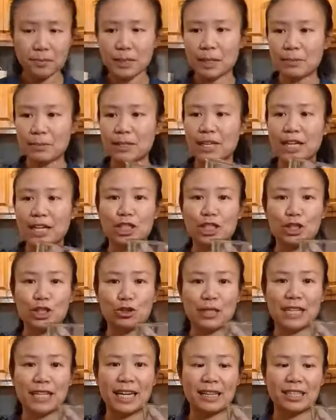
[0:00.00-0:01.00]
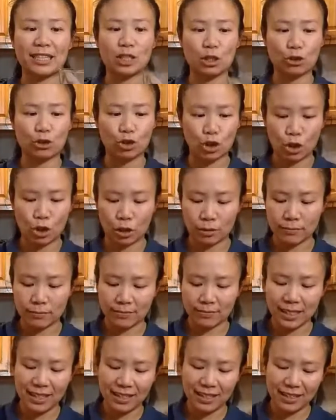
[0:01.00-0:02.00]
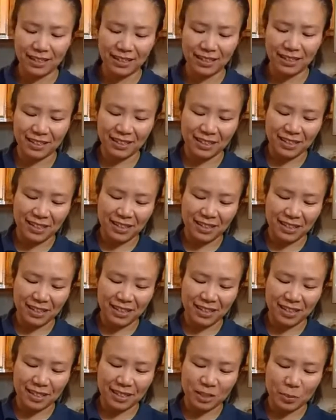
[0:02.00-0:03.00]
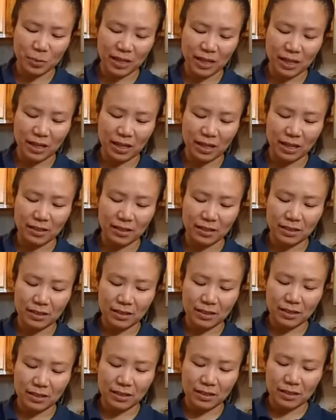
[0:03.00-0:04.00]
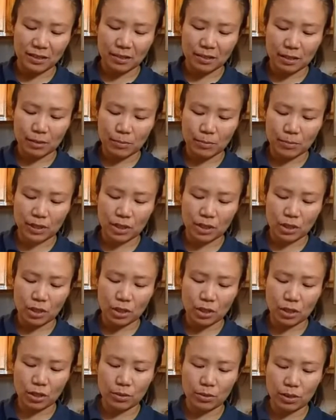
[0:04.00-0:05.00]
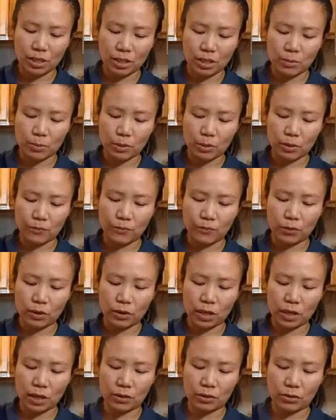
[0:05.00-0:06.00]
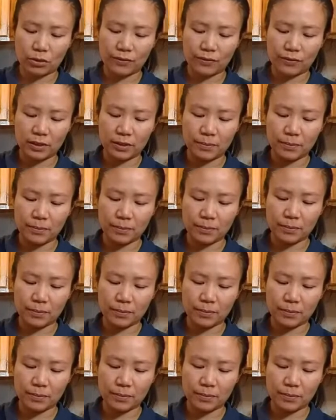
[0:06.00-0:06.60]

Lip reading: I'm going to actually drink it out of this little jar because that's what I got. But then you can notice the beautiful color of it.